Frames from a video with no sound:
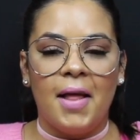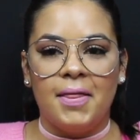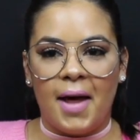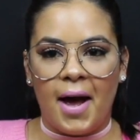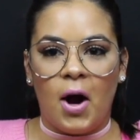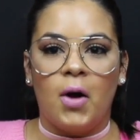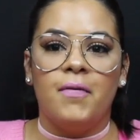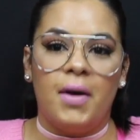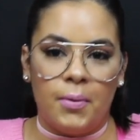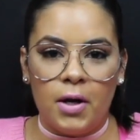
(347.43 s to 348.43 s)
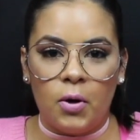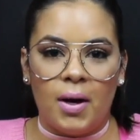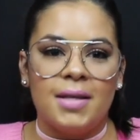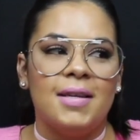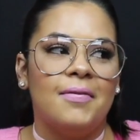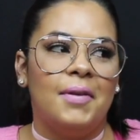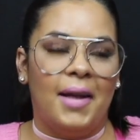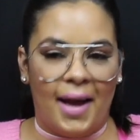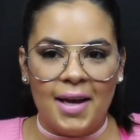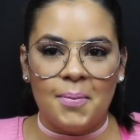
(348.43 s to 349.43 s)
that are very aggressive
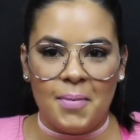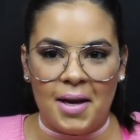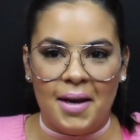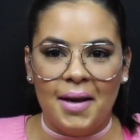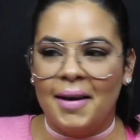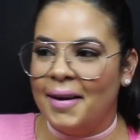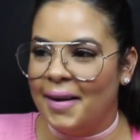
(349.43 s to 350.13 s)
like me.